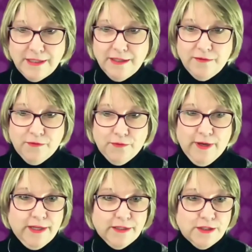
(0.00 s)
and
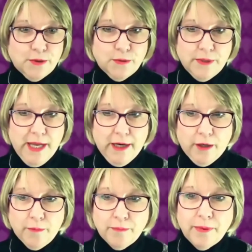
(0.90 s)
friends who
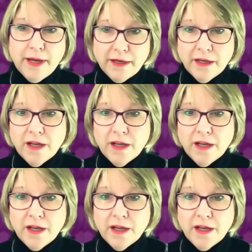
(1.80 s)
care, but